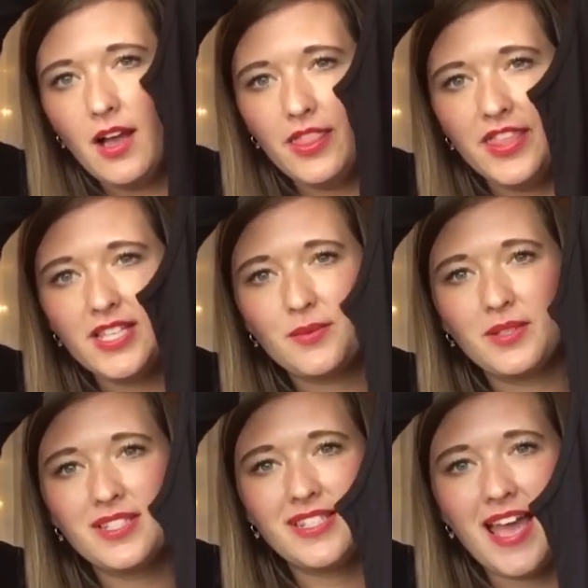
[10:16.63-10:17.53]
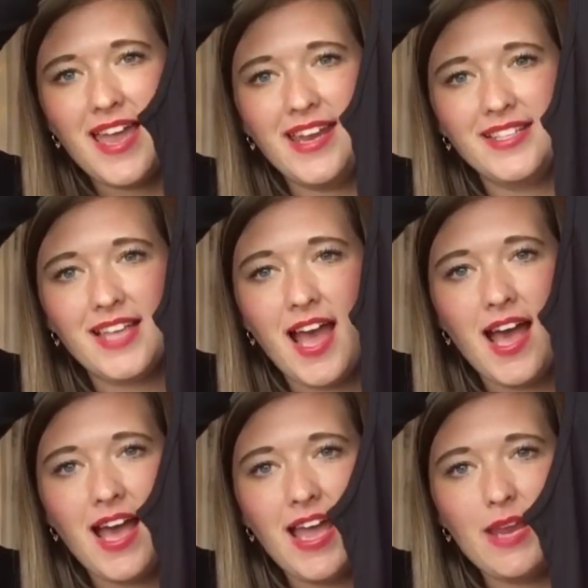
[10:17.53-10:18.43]
This one says,
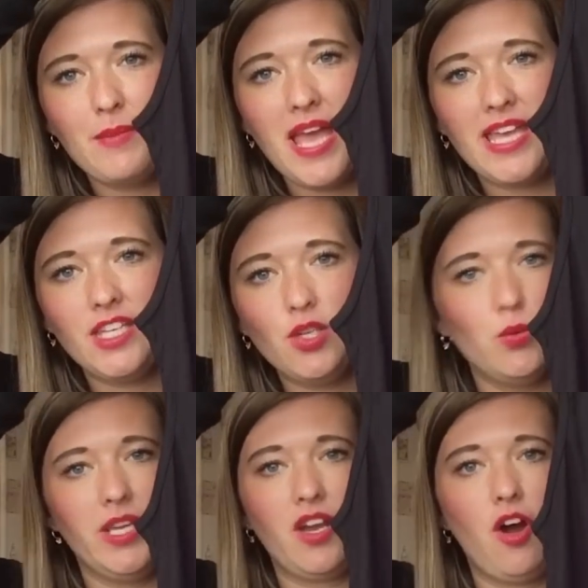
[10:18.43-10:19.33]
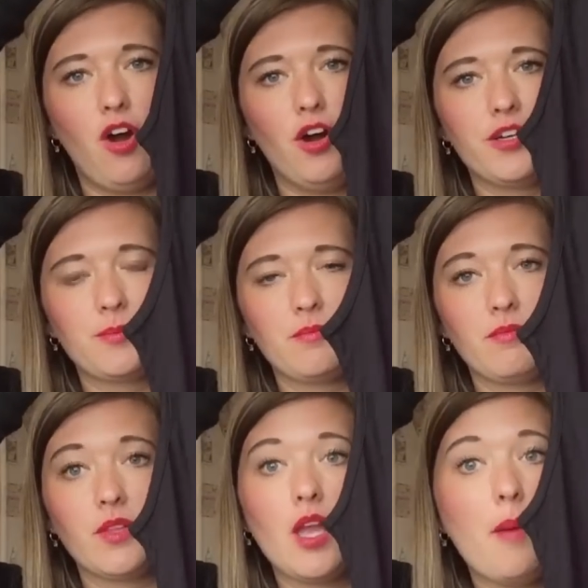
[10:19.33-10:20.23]
I'm a unicorn,
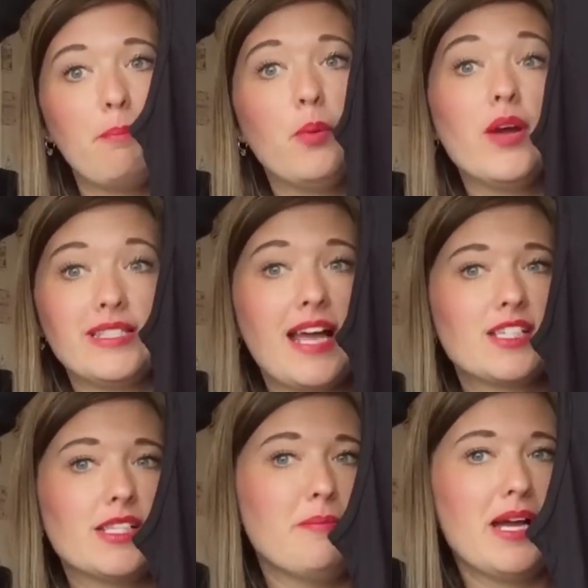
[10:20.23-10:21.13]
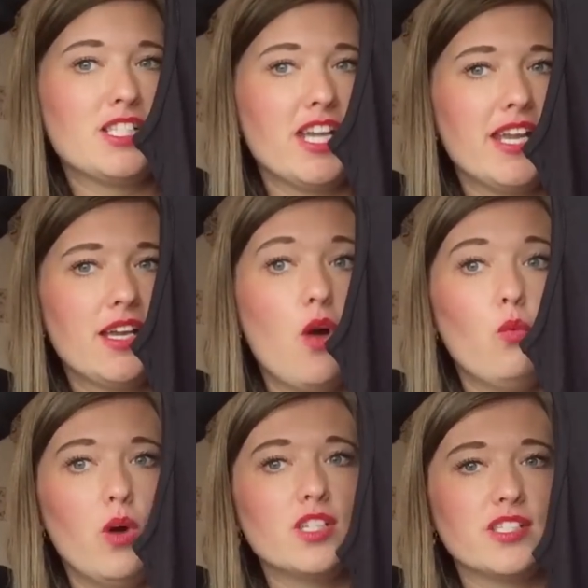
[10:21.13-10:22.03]
but it's actually magic.
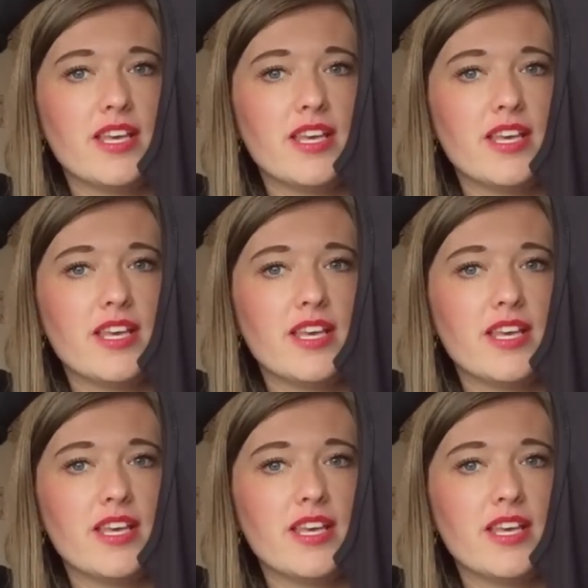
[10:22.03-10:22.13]
Watch